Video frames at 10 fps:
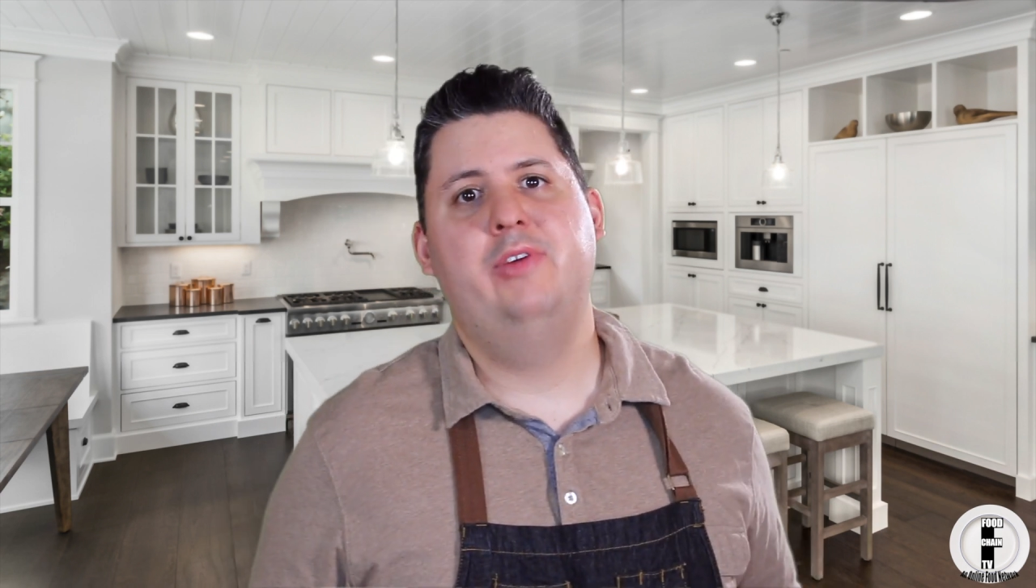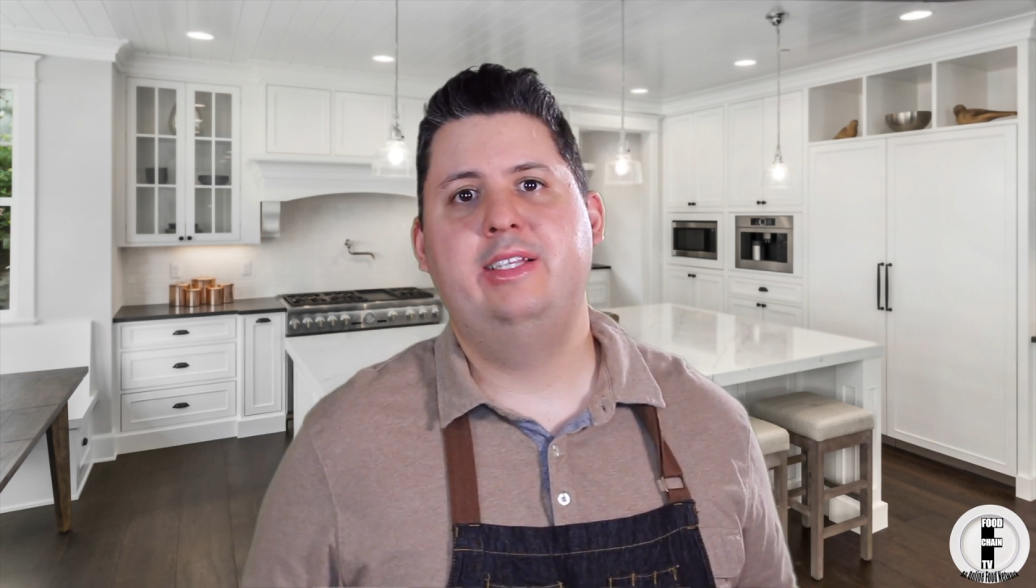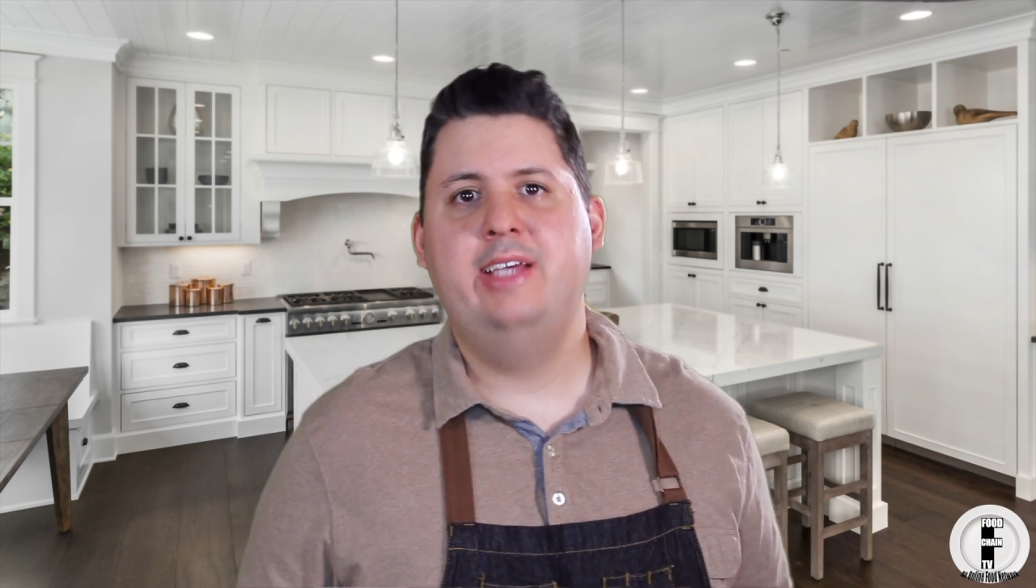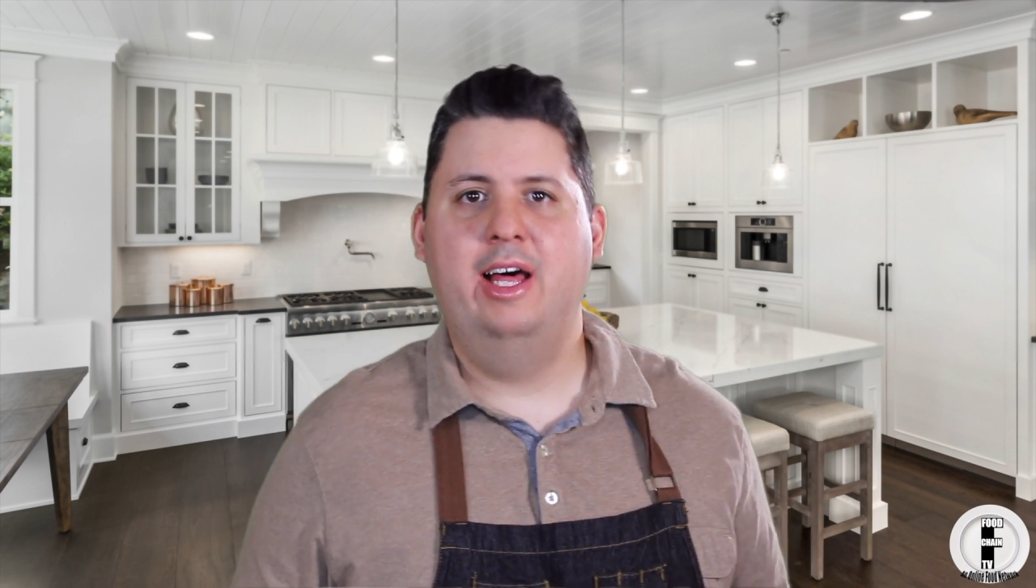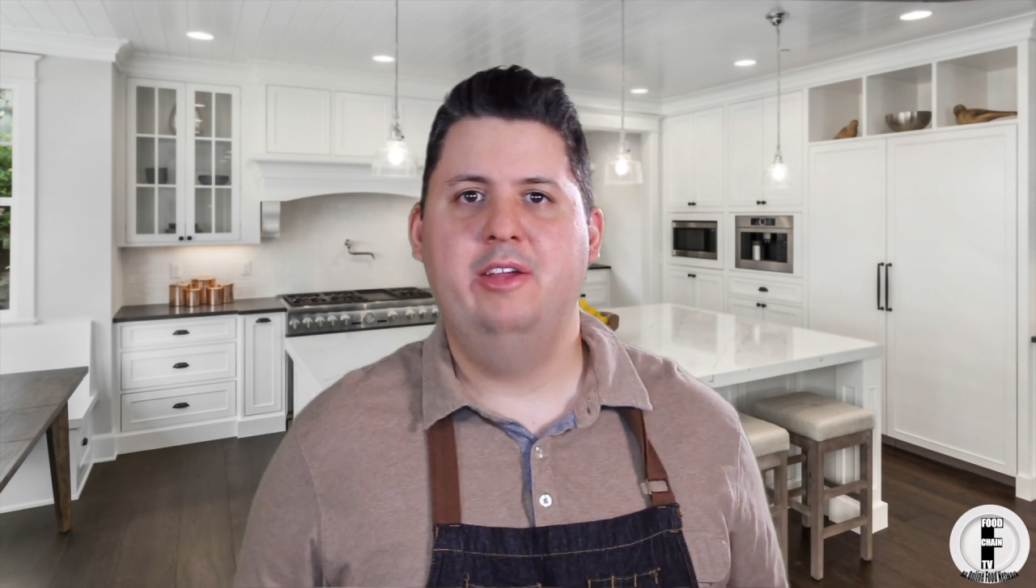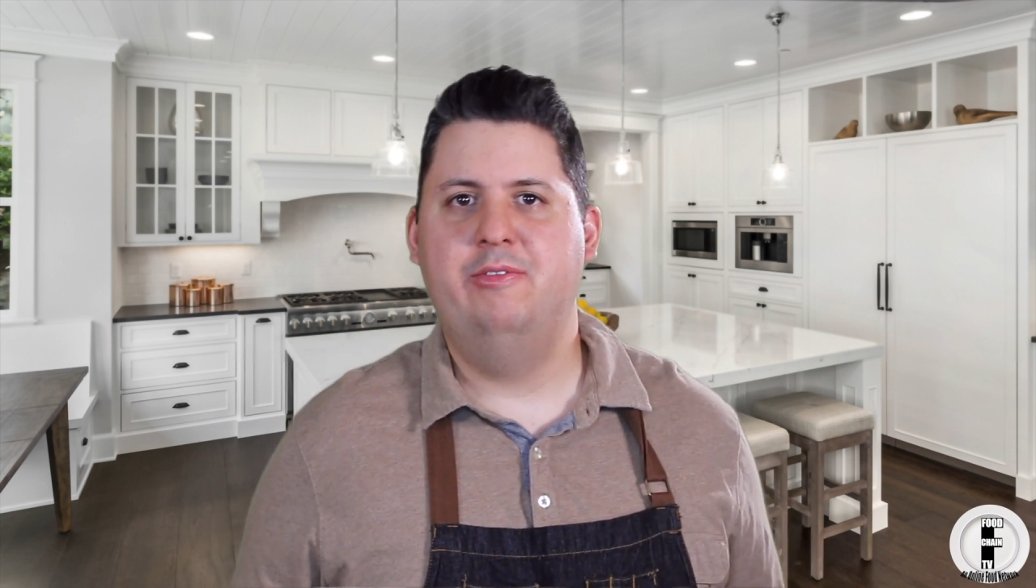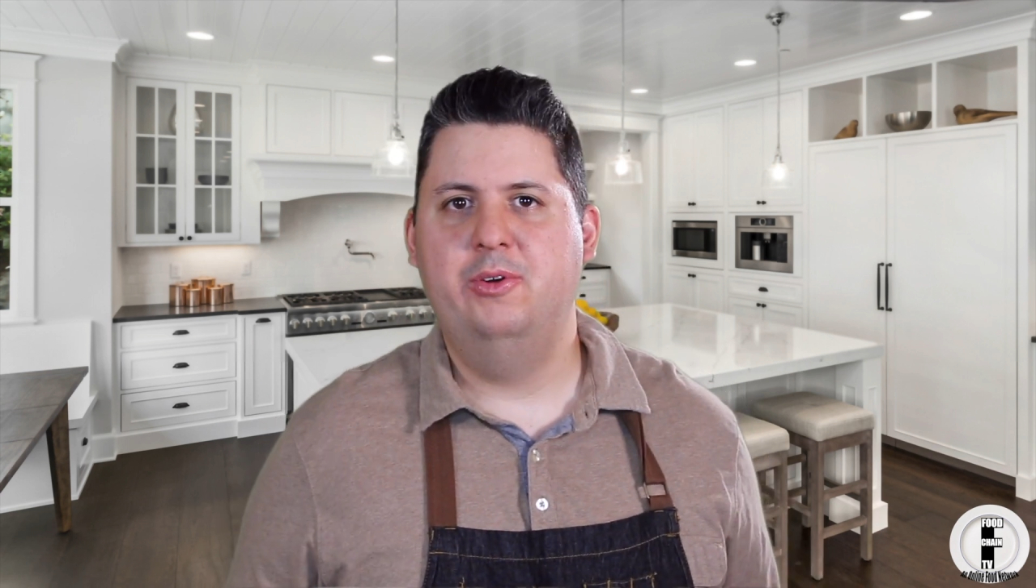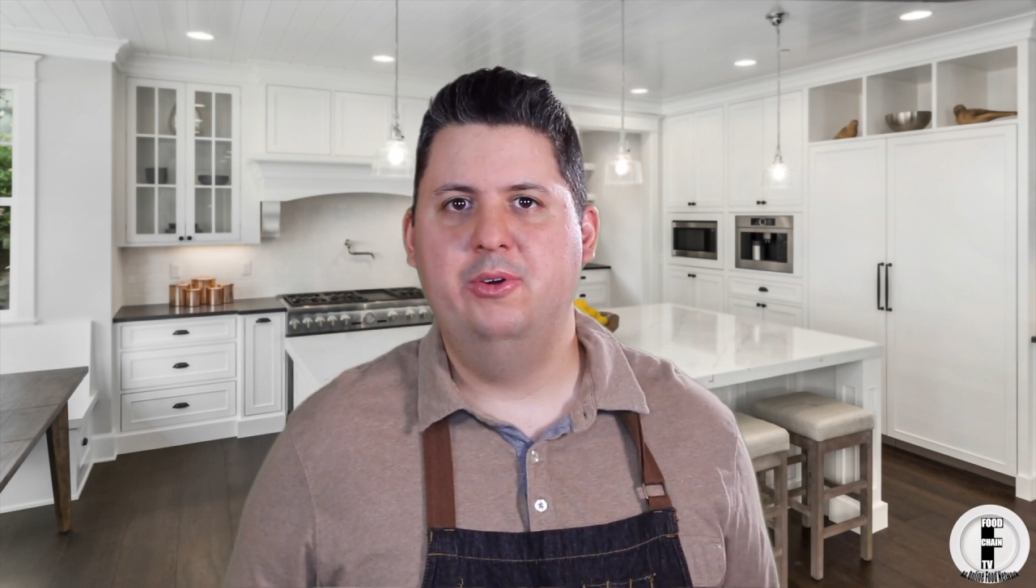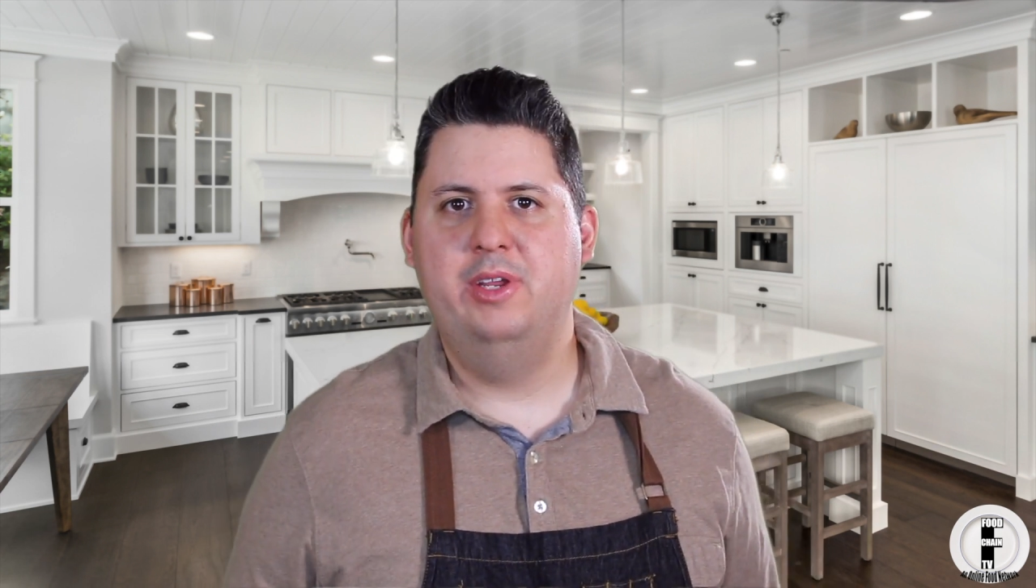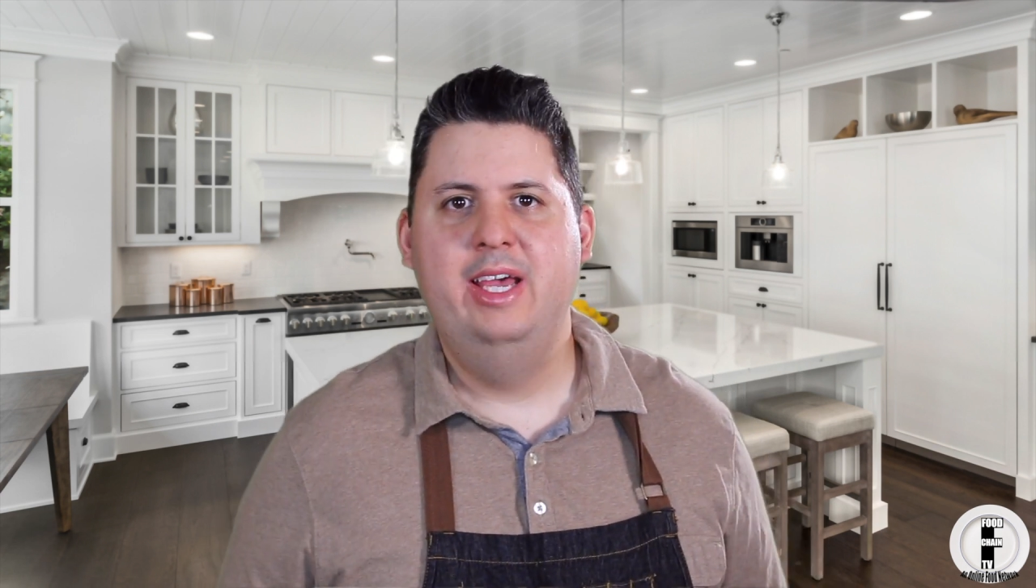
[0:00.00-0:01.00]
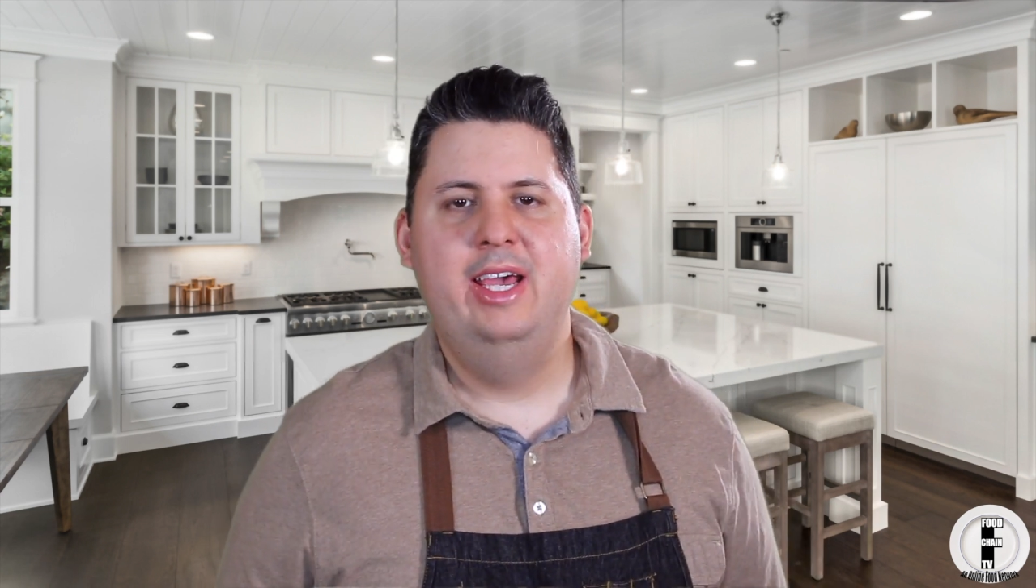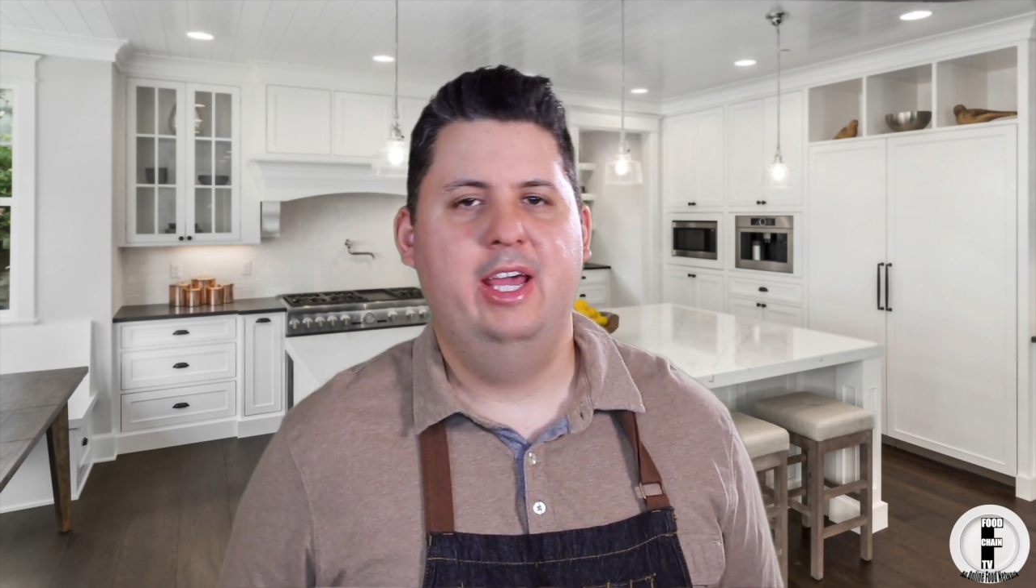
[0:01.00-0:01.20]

Italian food